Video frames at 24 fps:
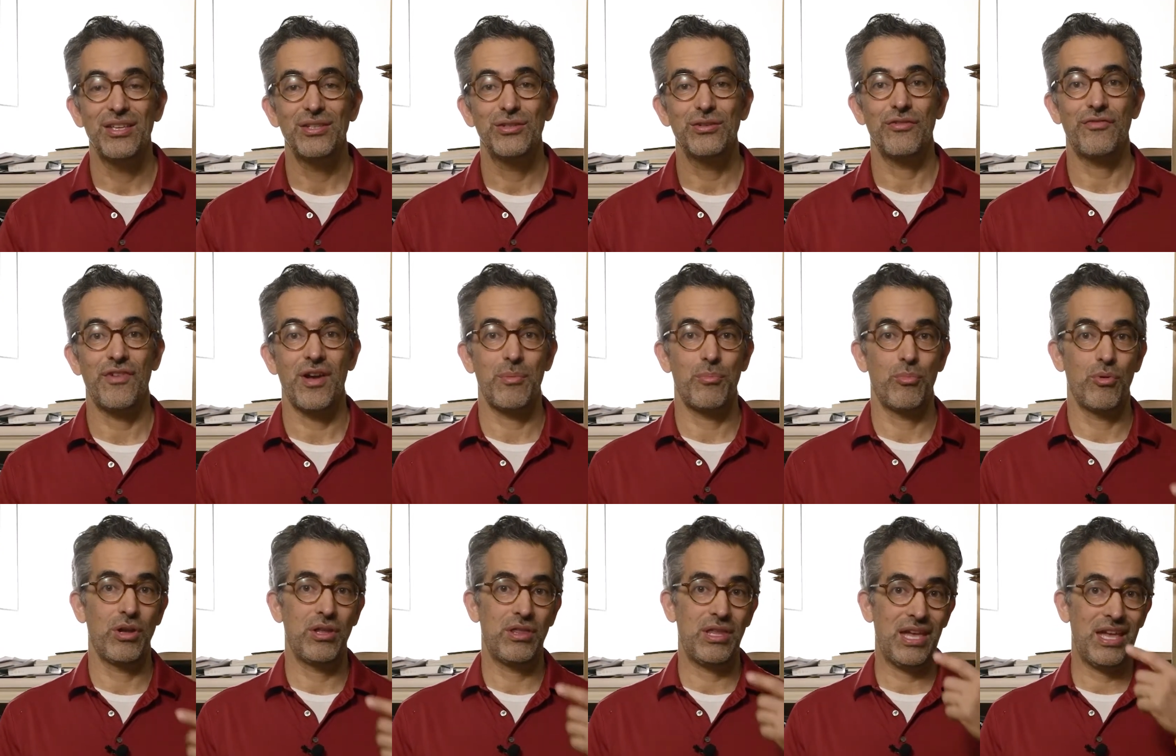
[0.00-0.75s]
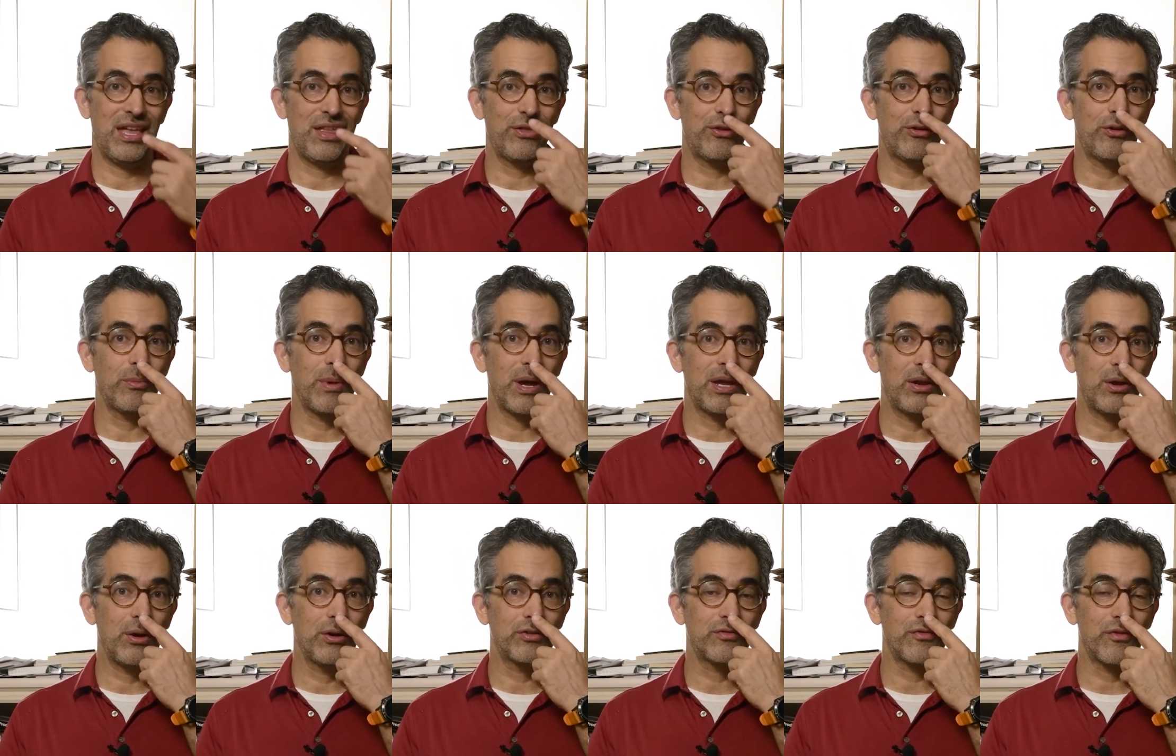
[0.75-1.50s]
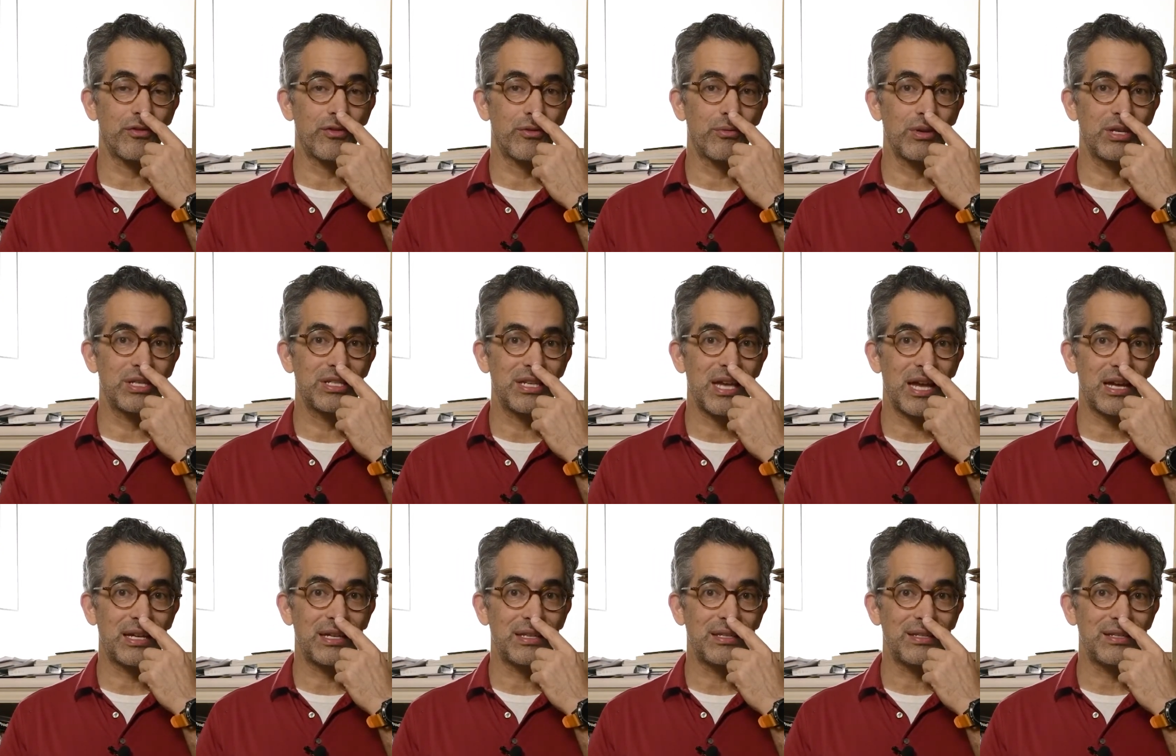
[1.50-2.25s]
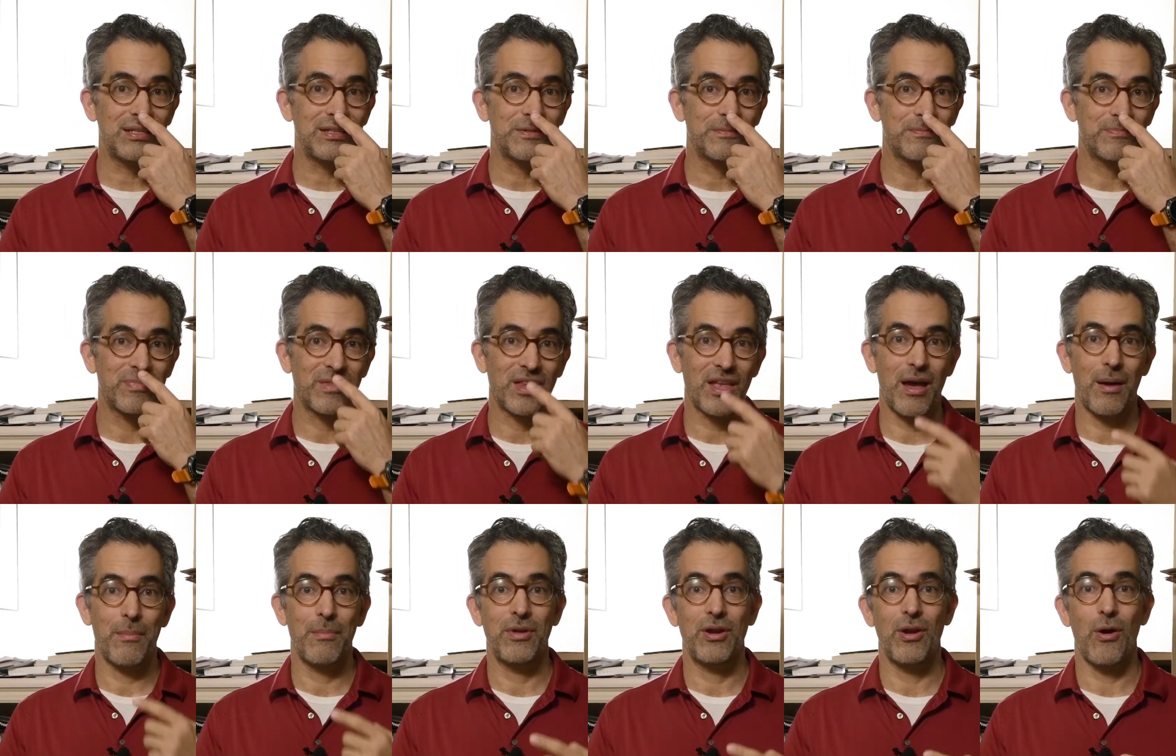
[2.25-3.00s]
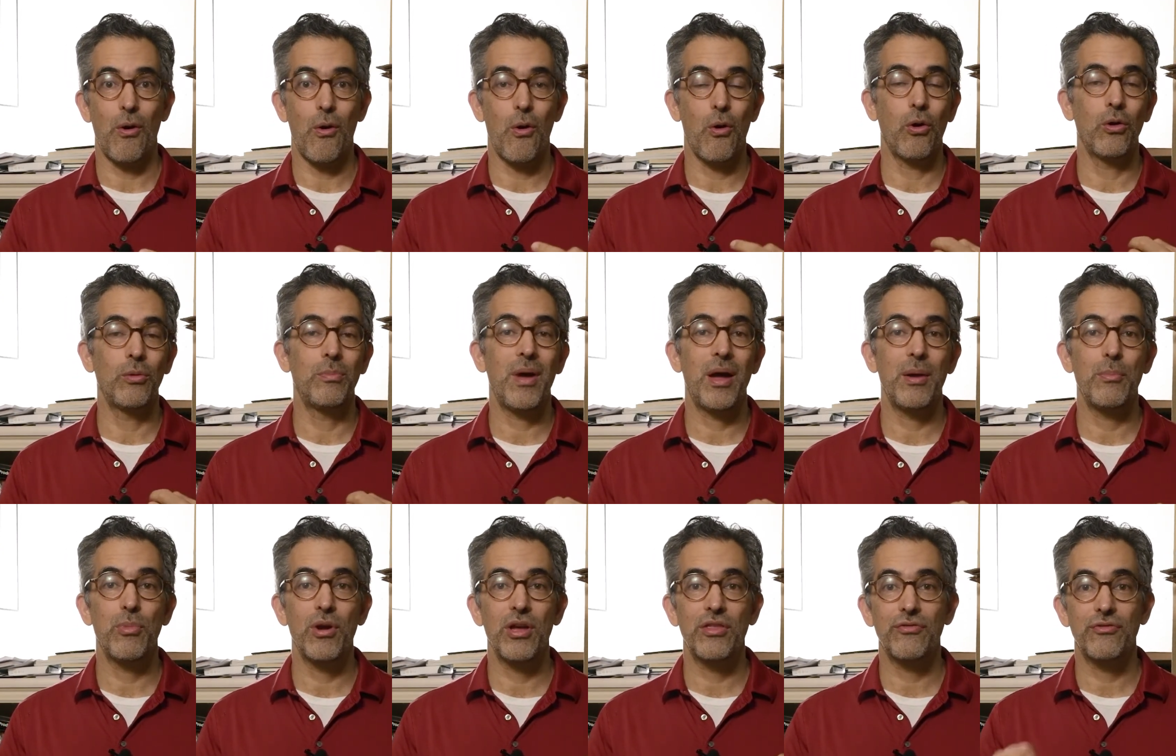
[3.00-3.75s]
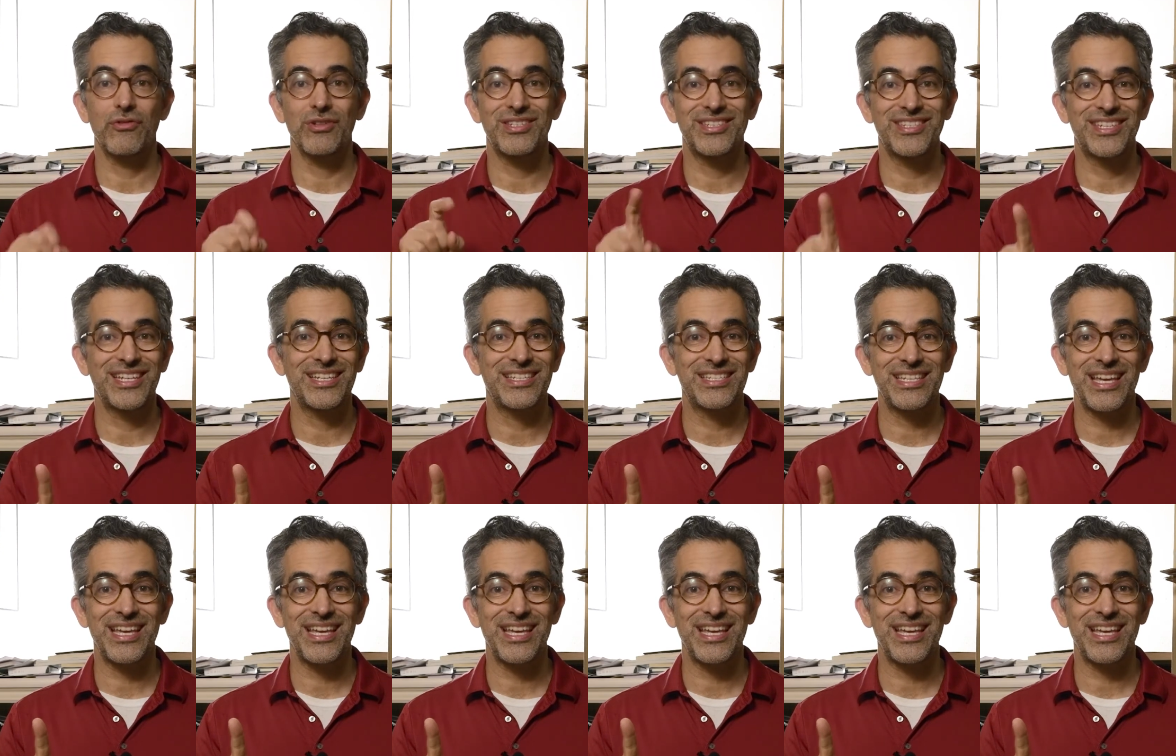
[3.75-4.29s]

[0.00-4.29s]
So if I breathe in through my nose for 3 seconds, I'm going to hold my breath for 6